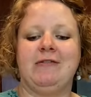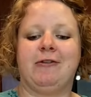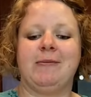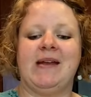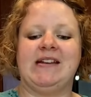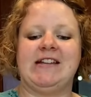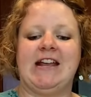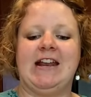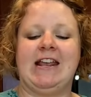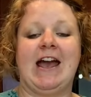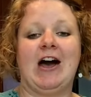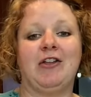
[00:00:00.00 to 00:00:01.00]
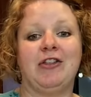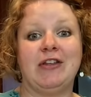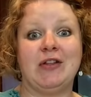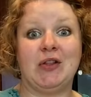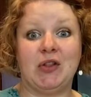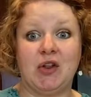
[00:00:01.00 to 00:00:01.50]
for maintaining healthy
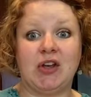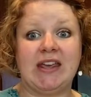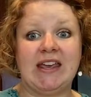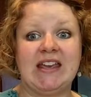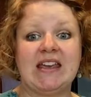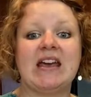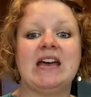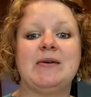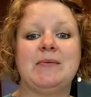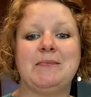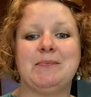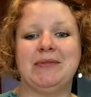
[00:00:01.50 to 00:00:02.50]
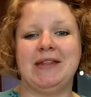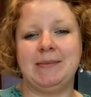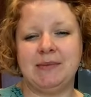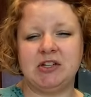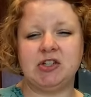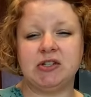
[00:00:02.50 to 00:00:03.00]
looking,
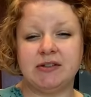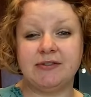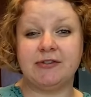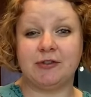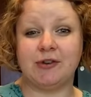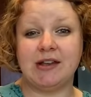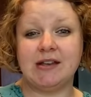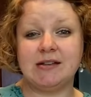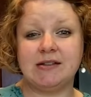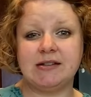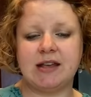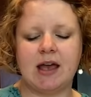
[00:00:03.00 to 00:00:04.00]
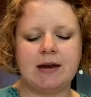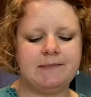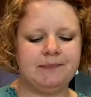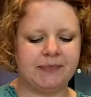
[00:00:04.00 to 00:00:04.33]
blemish-free skin.